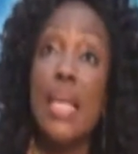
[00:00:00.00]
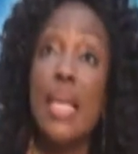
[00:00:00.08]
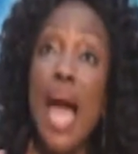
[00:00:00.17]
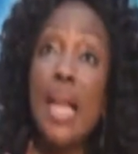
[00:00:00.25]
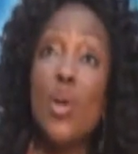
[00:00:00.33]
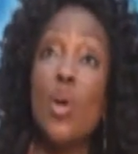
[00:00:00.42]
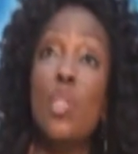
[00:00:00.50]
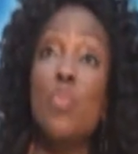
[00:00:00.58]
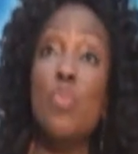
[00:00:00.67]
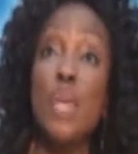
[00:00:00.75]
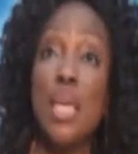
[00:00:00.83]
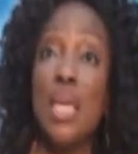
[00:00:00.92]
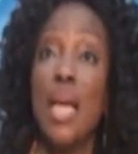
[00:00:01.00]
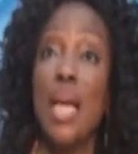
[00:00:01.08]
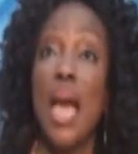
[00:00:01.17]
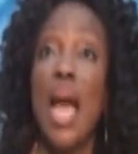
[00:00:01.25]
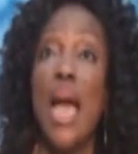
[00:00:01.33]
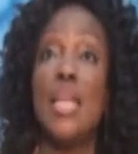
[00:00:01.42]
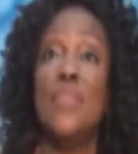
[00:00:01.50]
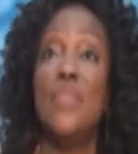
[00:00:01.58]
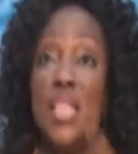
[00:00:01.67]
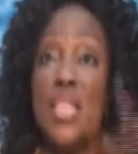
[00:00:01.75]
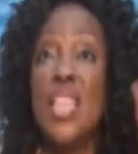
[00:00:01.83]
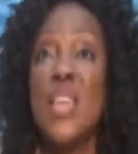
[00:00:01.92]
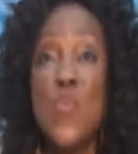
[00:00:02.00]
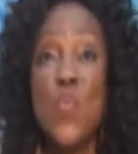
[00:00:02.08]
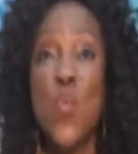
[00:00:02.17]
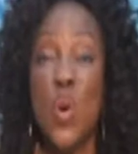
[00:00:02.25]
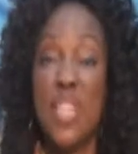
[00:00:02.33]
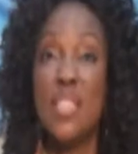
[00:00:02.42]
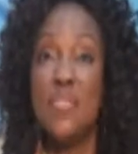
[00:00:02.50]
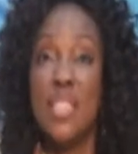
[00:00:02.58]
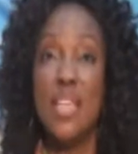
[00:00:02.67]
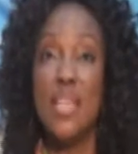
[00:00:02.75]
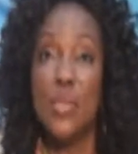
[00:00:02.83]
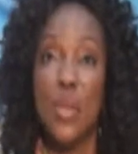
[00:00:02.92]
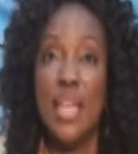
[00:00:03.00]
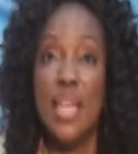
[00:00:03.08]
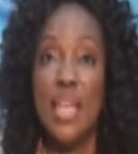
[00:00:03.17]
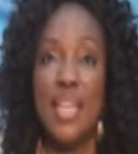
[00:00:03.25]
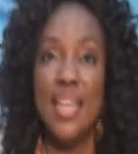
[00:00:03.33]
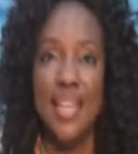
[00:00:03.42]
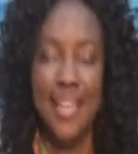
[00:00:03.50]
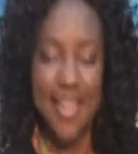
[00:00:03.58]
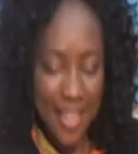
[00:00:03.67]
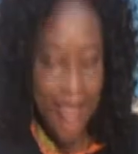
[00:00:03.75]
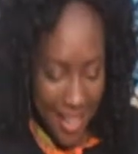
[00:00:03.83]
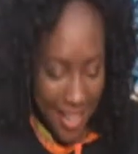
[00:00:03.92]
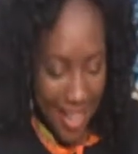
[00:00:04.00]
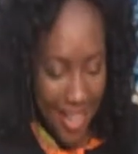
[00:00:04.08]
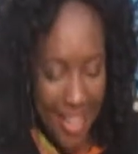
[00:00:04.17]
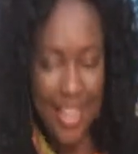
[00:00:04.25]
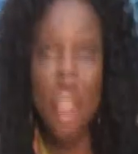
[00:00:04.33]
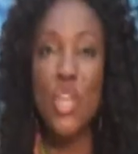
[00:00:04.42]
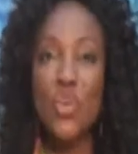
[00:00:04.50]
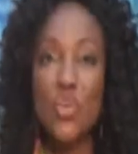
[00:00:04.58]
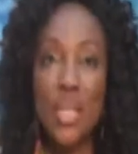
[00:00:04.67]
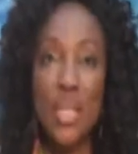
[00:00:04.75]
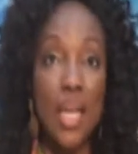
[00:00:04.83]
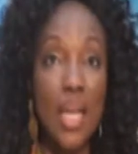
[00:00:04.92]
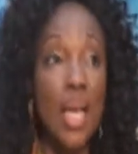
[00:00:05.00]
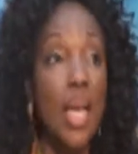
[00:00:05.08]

That got me an event in one TV station in Houston.